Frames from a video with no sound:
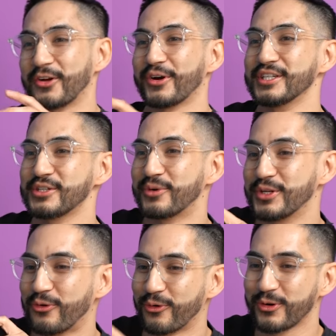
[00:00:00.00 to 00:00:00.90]
that crazy when
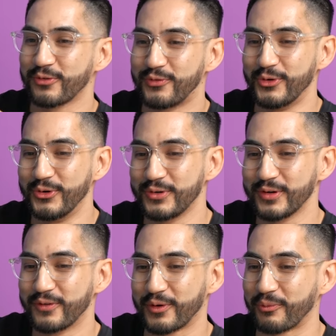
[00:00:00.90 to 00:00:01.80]
you order food
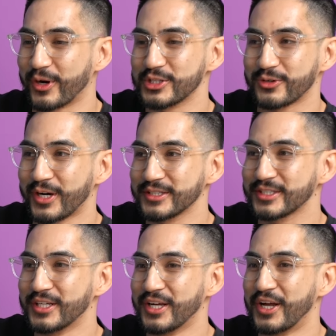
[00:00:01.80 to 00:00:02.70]
from
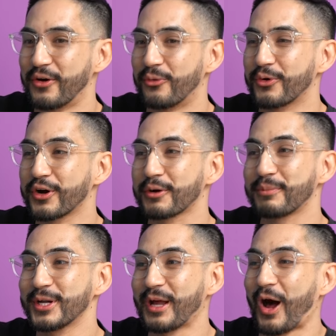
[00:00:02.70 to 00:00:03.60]
restaurants? We're
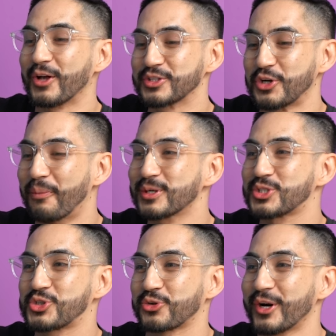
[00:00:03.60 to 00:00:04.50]
putting so
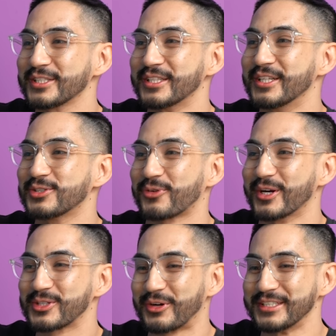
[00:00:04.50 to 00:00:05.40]
much trust in these
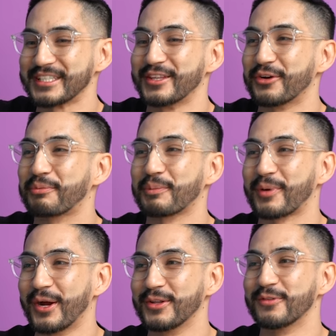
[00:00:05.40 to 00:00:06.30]
restaurants that they're
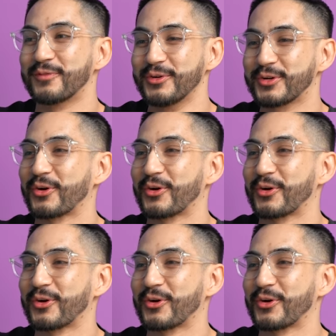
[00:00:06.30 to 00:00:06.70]
preparing the food